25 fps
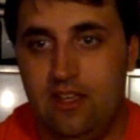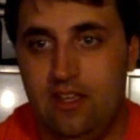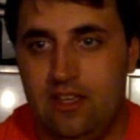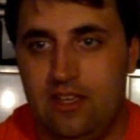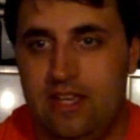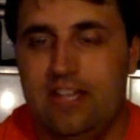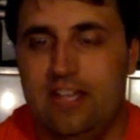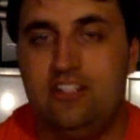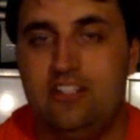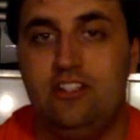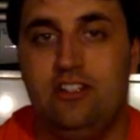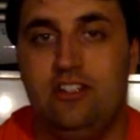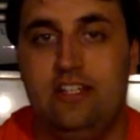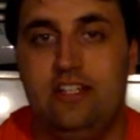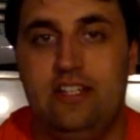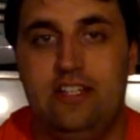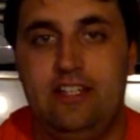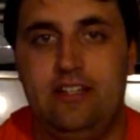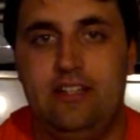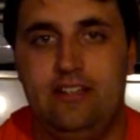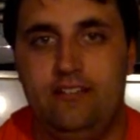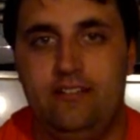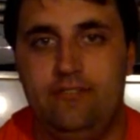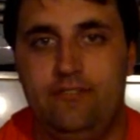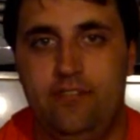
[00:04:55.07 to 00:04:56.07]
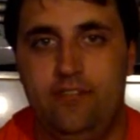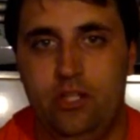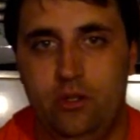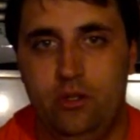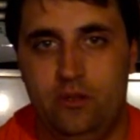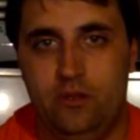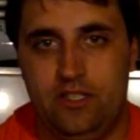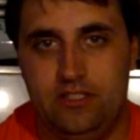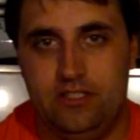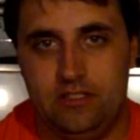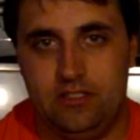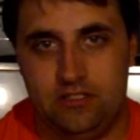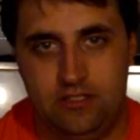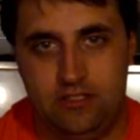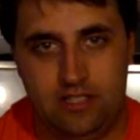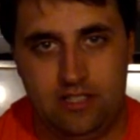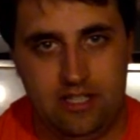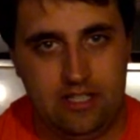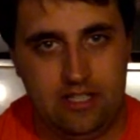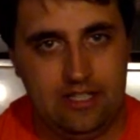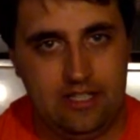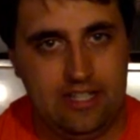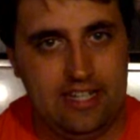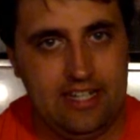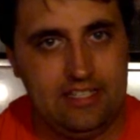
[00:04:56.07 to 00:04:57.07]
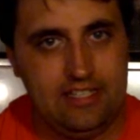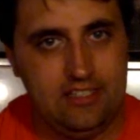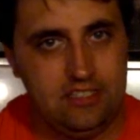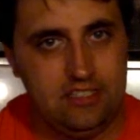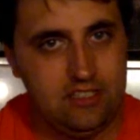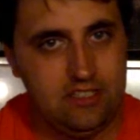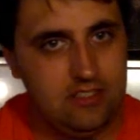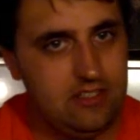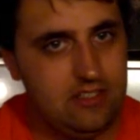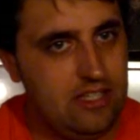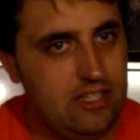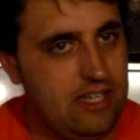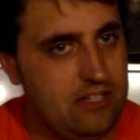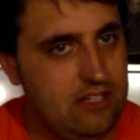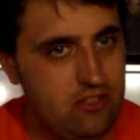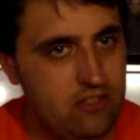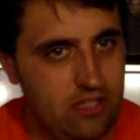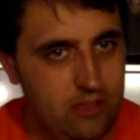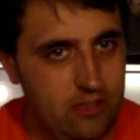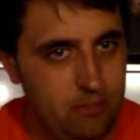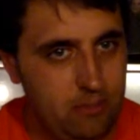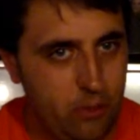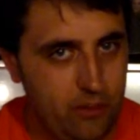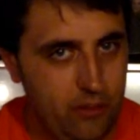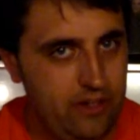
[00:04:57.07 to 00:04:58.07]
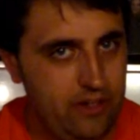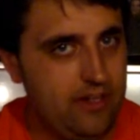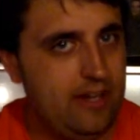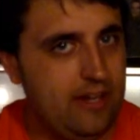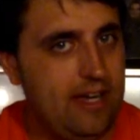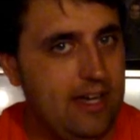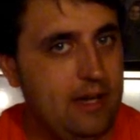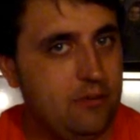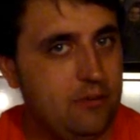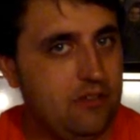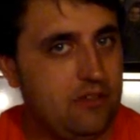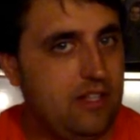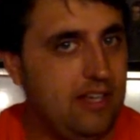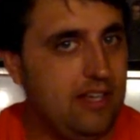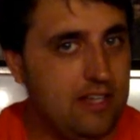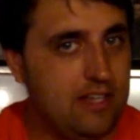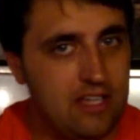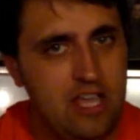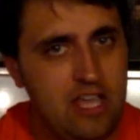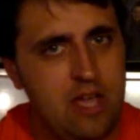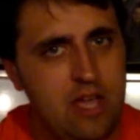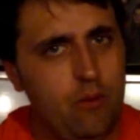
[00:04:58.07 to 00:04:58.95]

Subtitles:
Actually, a few of his guests actually pointed out, like,